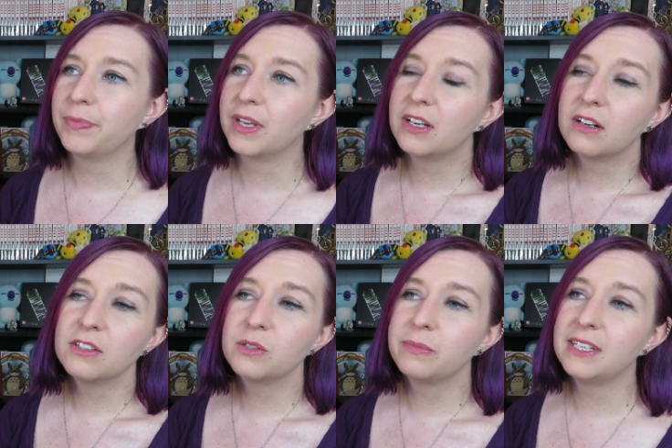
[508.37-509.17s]
It could
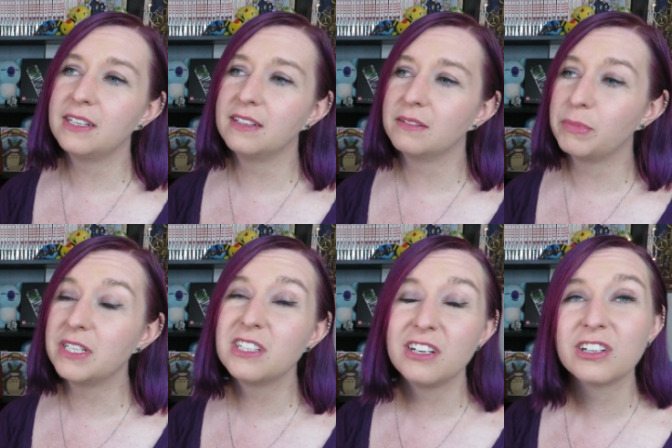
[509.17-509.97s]
also be
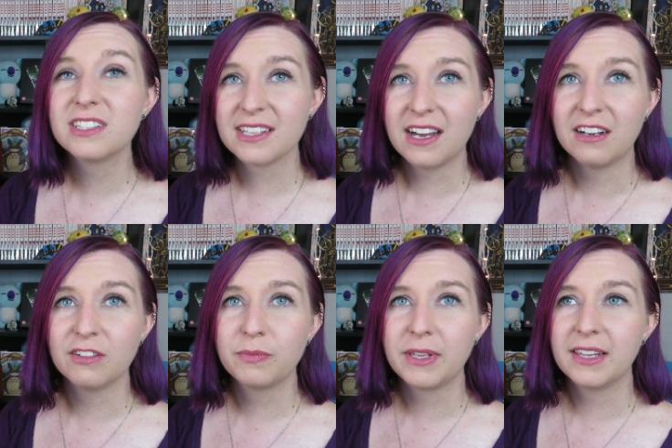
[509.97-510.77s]
be to
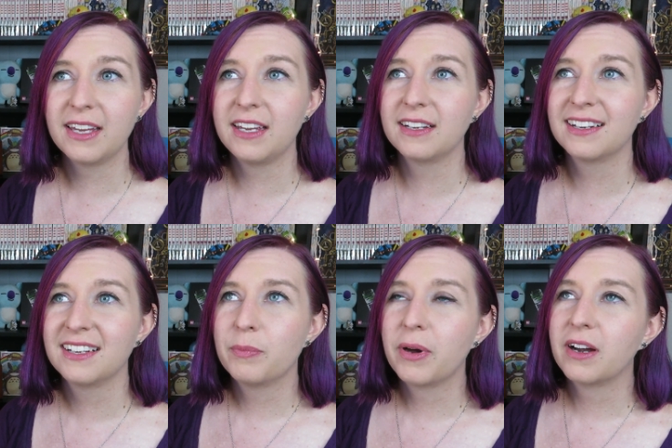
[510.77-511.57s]
yourself. Be like
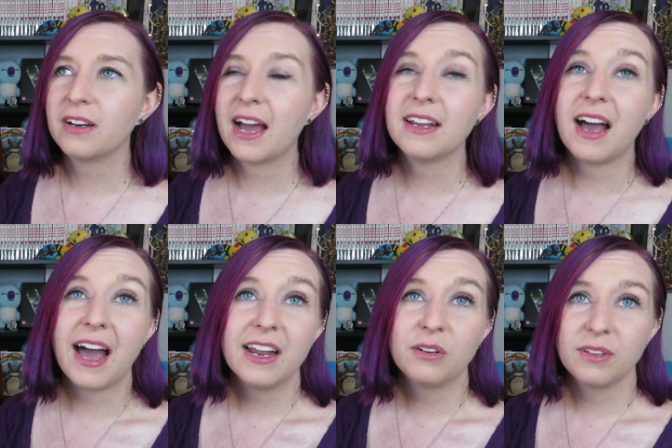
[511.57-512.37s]
the part I,
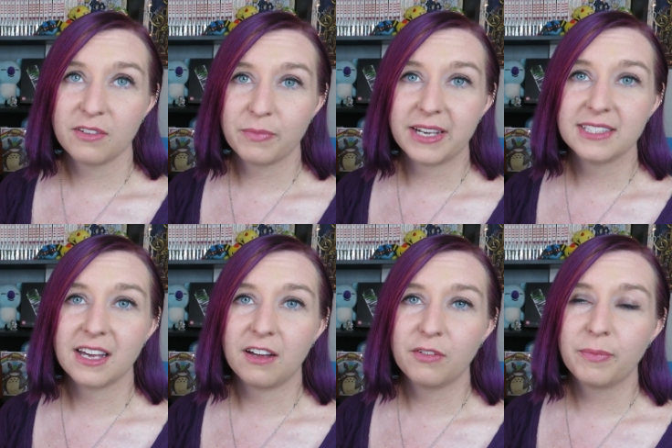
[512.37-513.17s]
I don't love
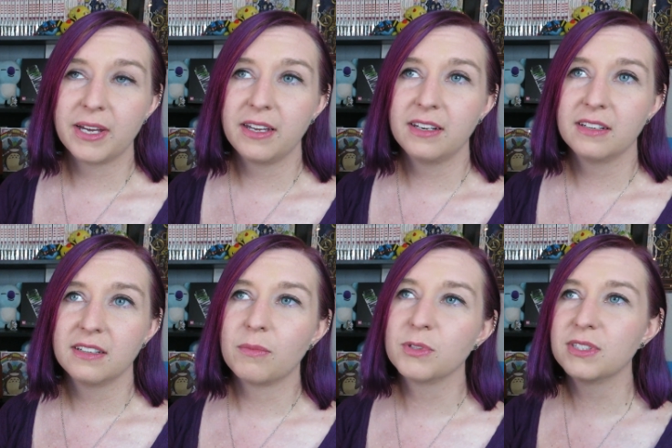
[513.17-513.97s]
myself, but
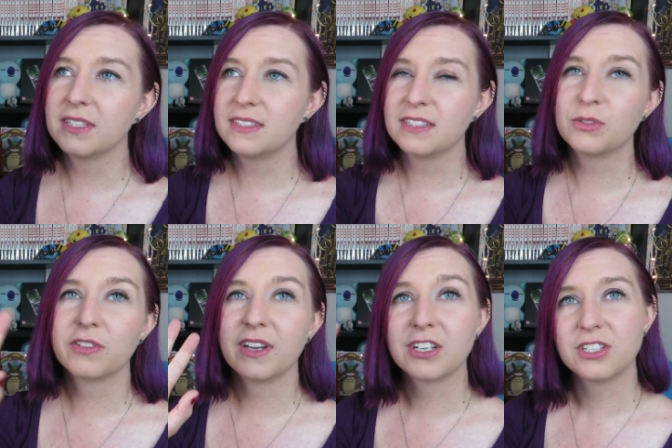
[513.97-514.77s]
almost as this
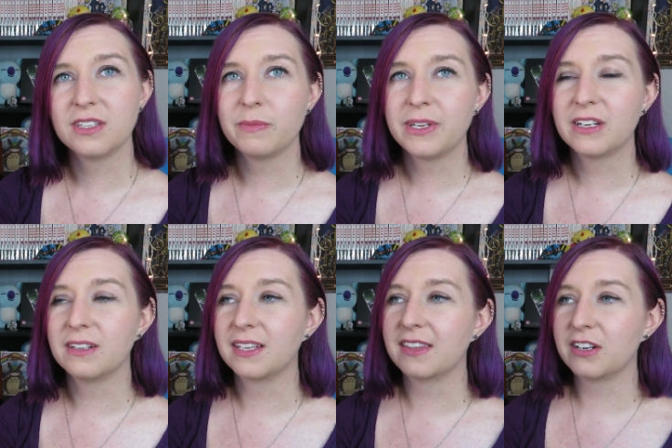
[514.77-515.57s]
reflection in the
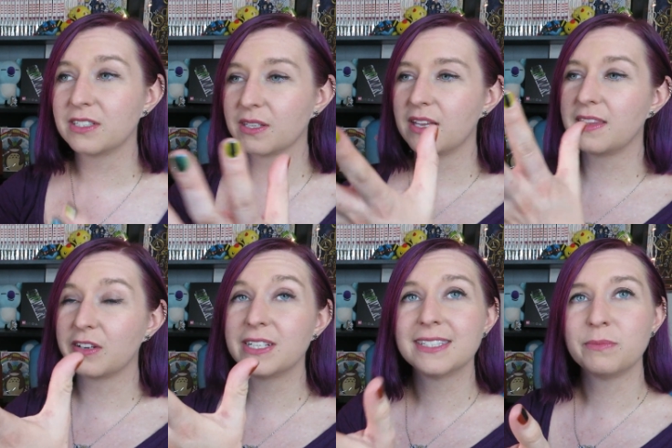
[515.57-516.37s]
mirror. Like there is
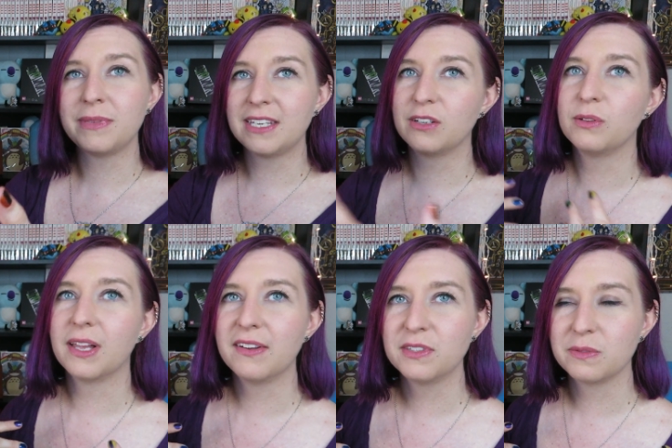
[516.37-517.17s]
there is a me who
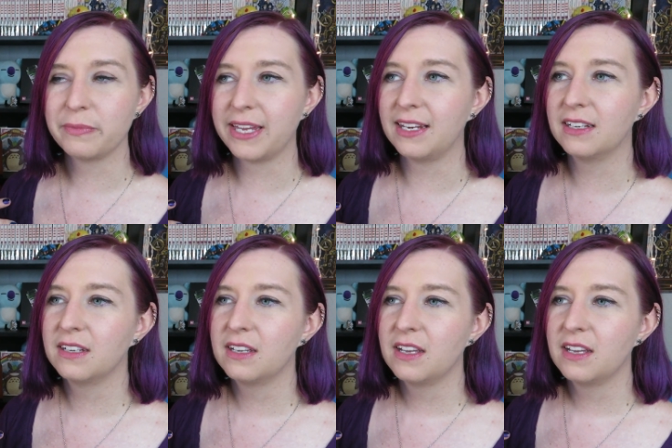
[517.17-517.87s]
loves me.